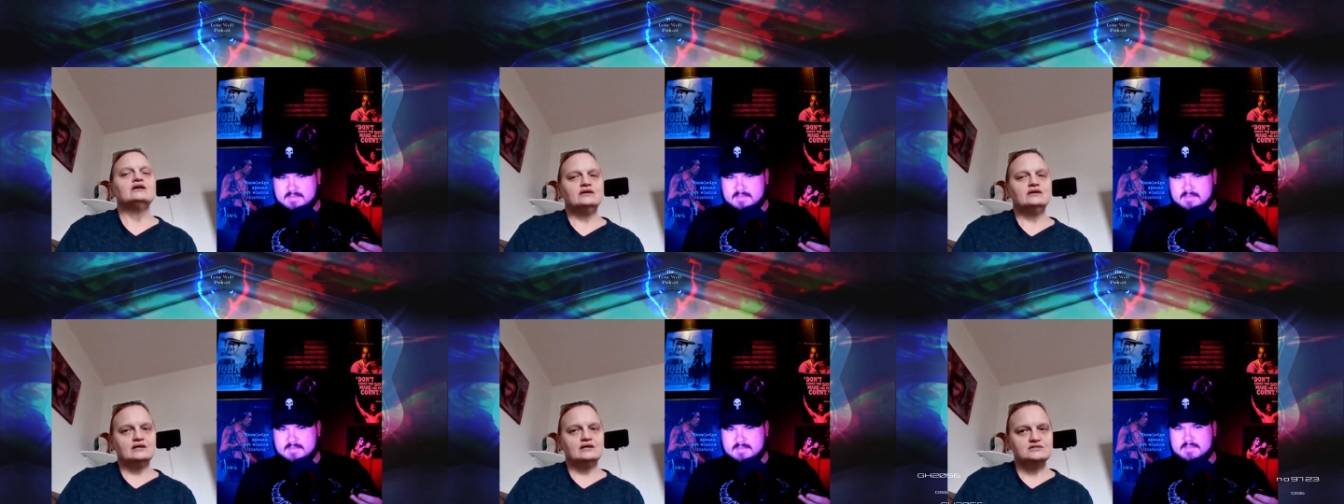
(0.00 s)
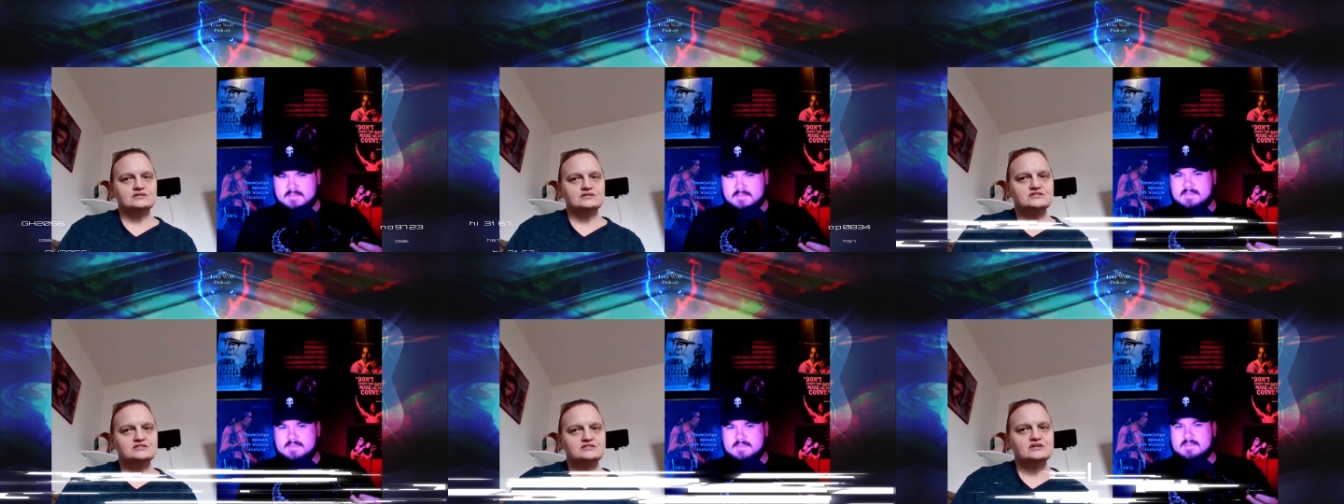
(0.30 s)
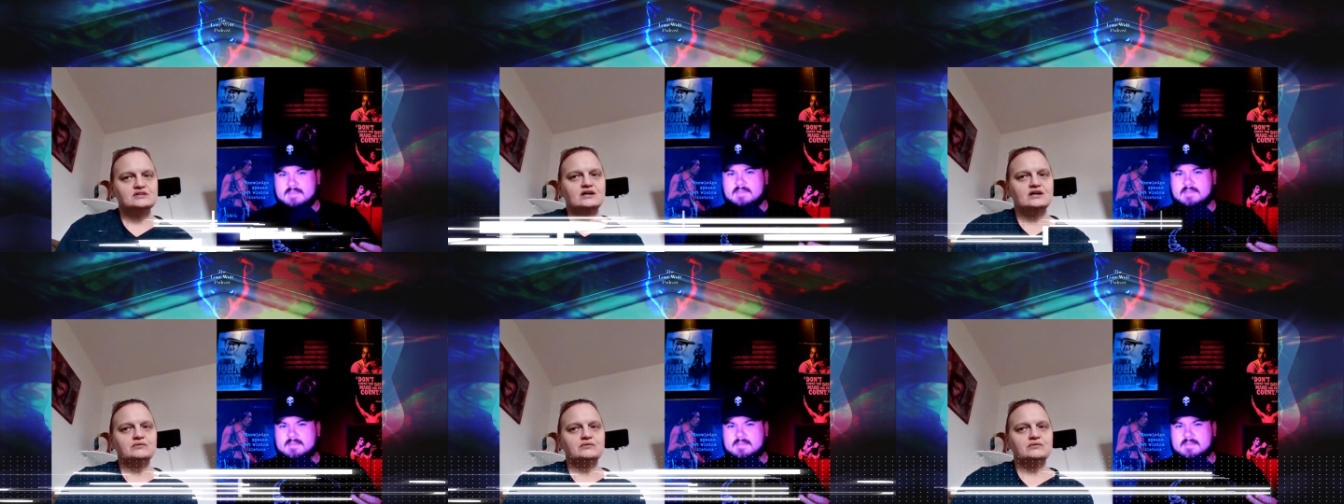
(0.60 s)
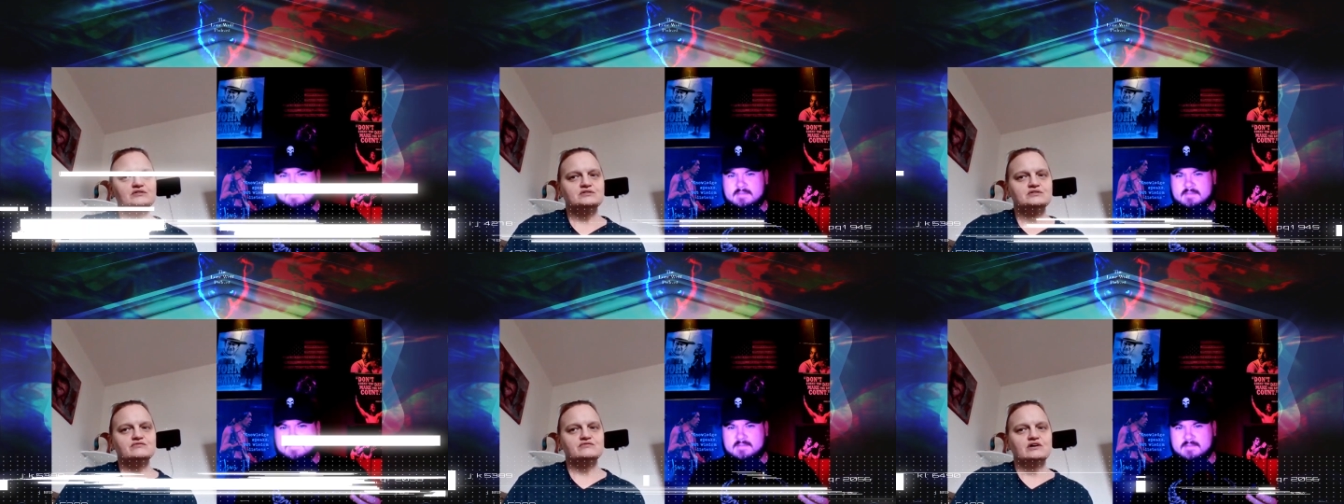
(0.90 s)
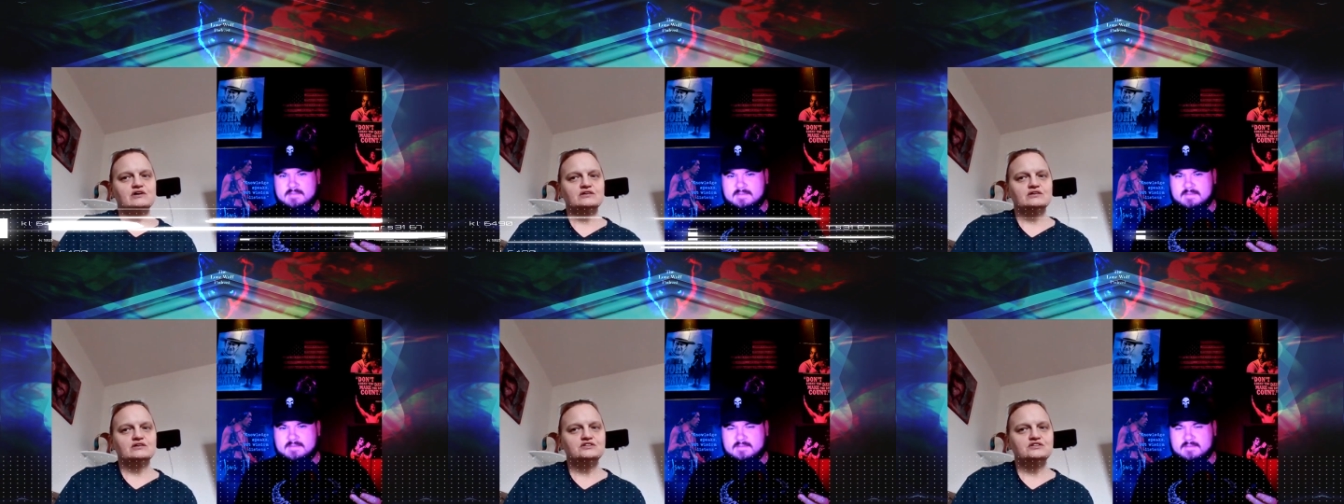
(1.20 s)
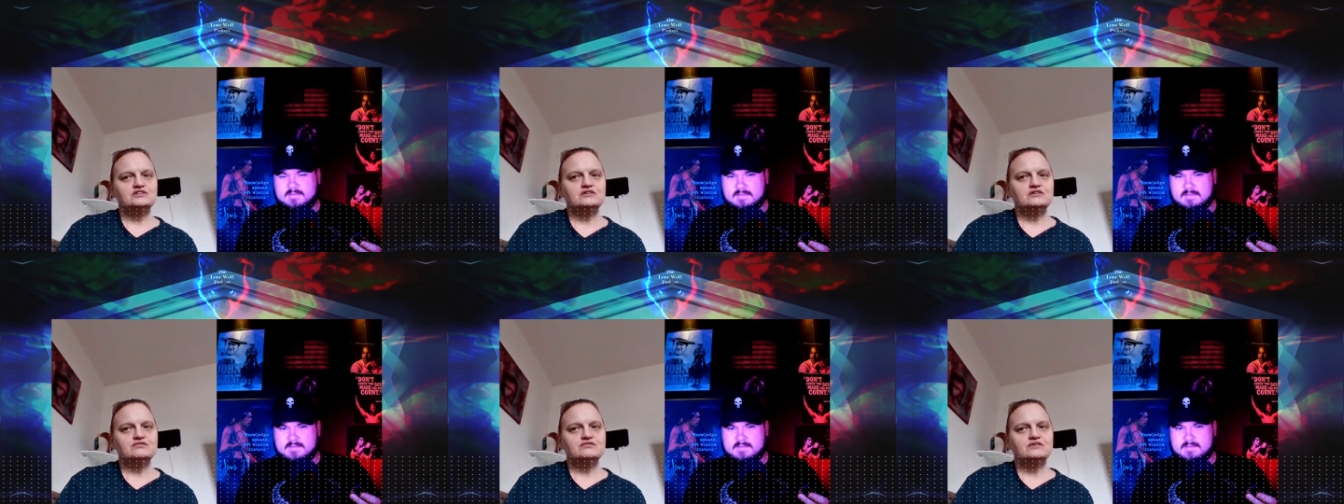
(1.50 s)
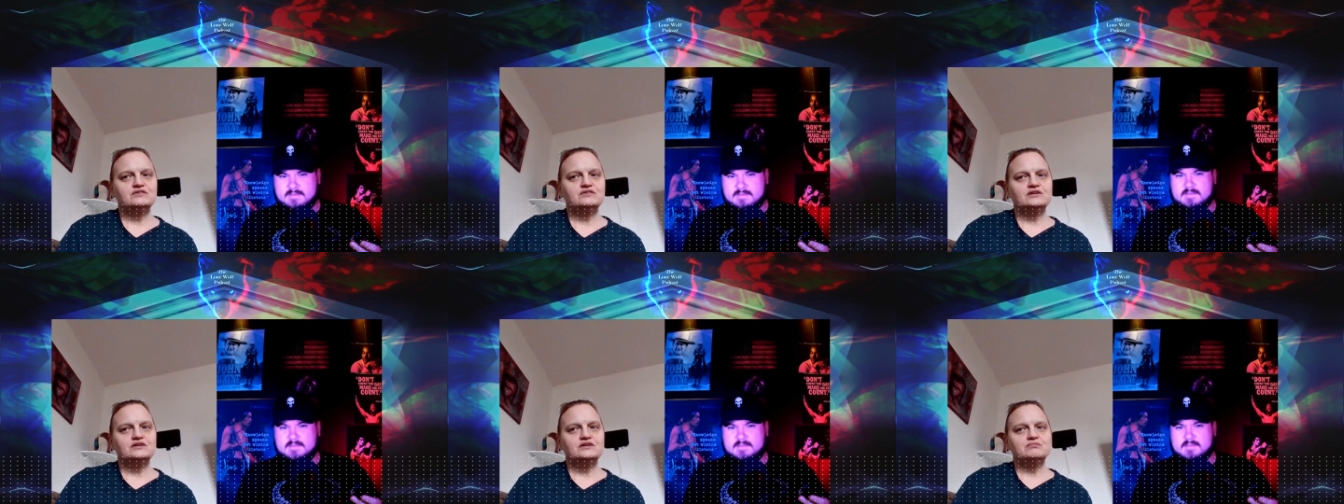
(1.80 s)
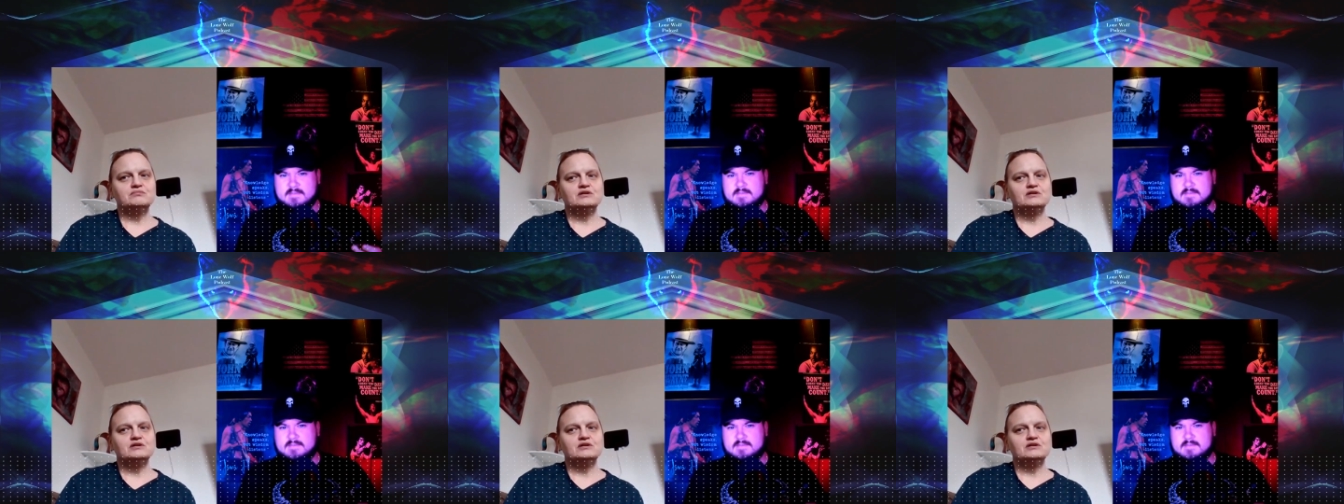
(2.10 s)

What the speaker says: Yes, I was a volunteer for